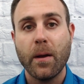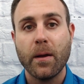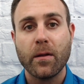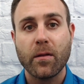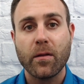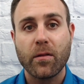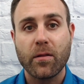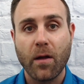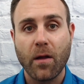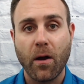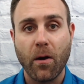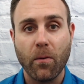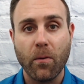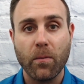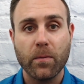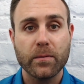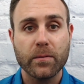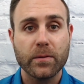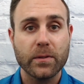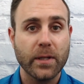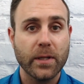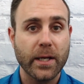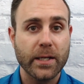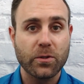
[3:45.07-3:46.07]
So
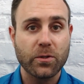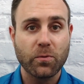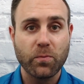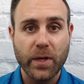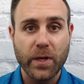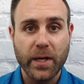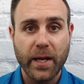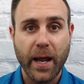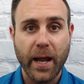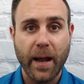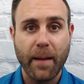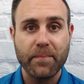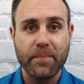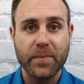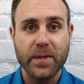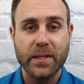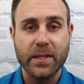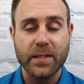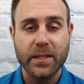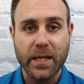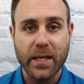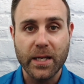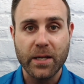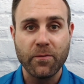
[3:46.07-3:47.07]
let's recap
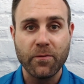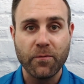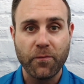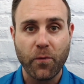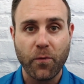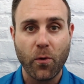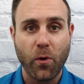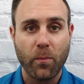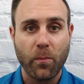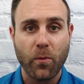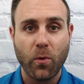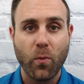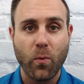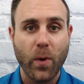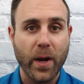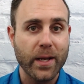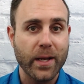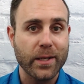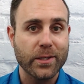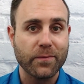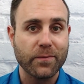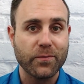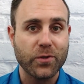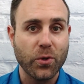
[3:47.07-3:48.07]
these informal
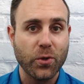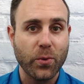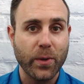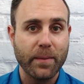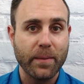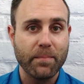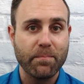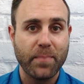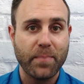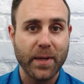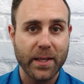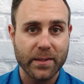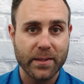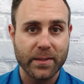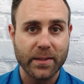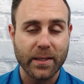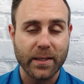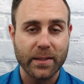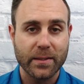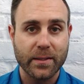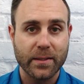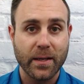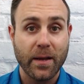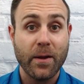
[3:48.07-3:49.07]
ways of doing
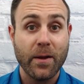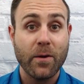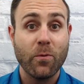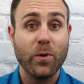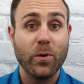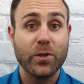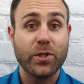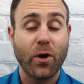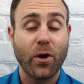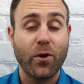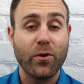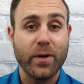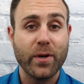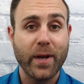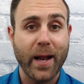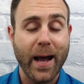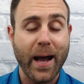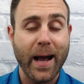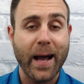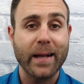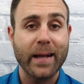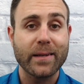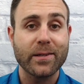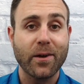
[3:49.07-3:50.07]
business, which are
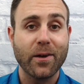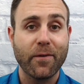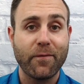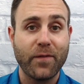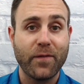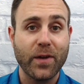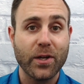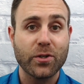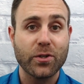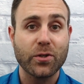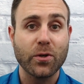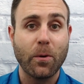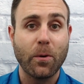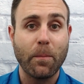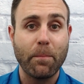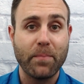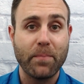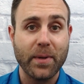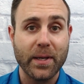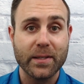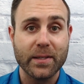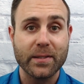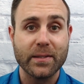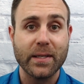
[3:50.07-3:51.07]
not official
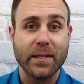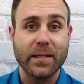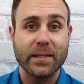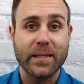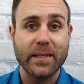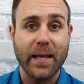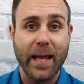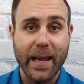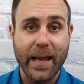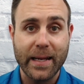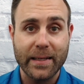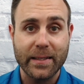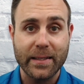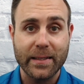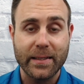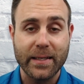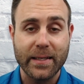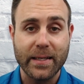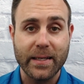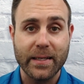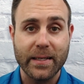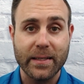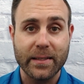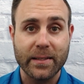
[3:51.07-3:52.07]
business
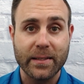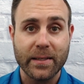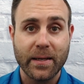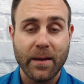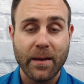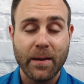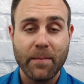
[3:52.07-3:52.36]
entities,